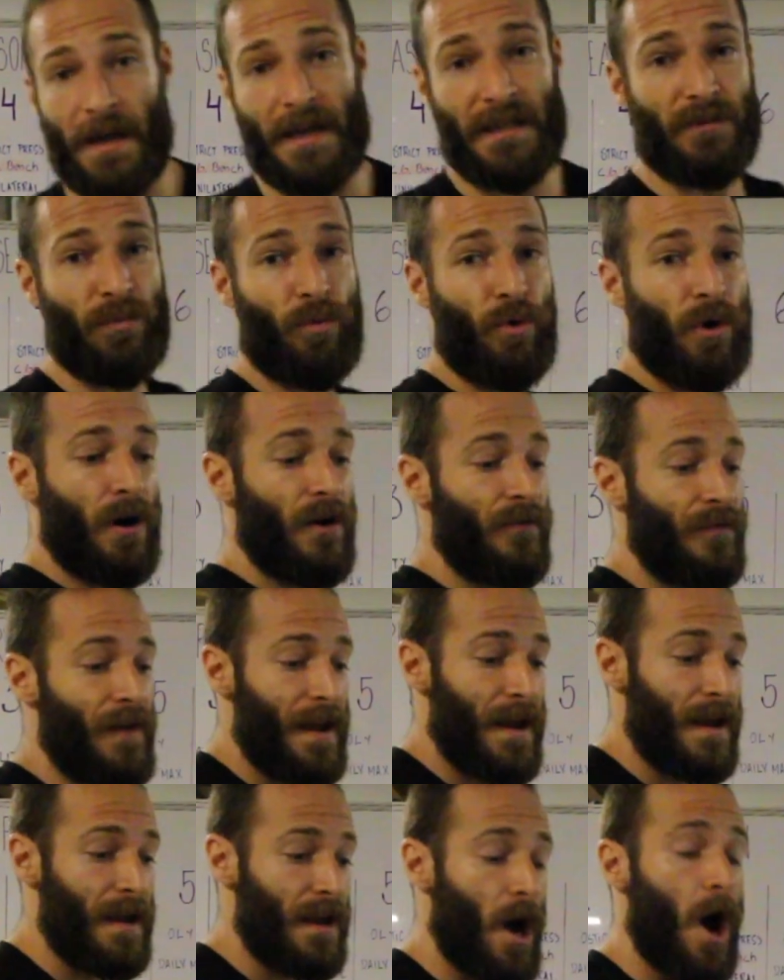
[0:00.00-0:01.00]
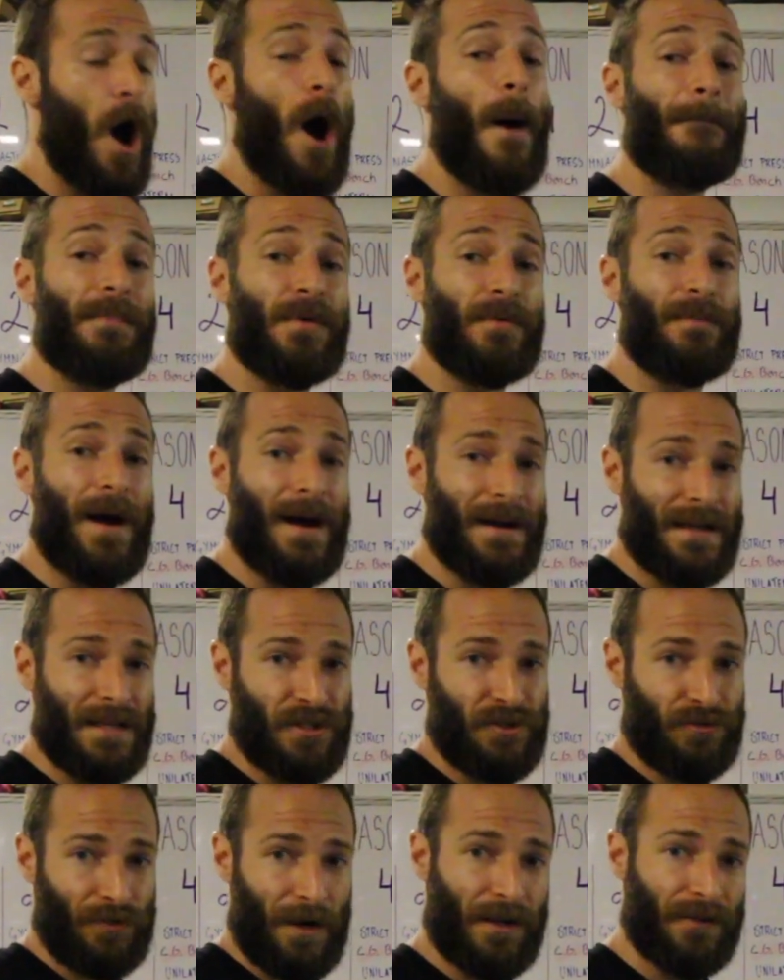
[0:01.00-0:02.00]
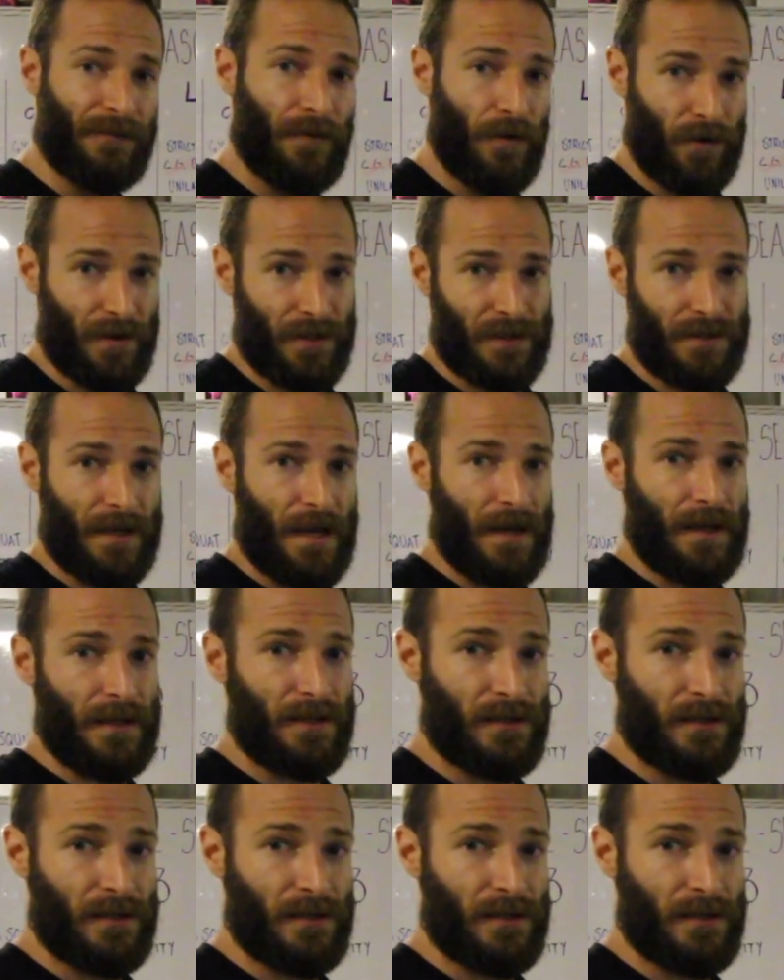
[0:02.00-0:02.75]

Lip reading: is more of a upper body strength focused day.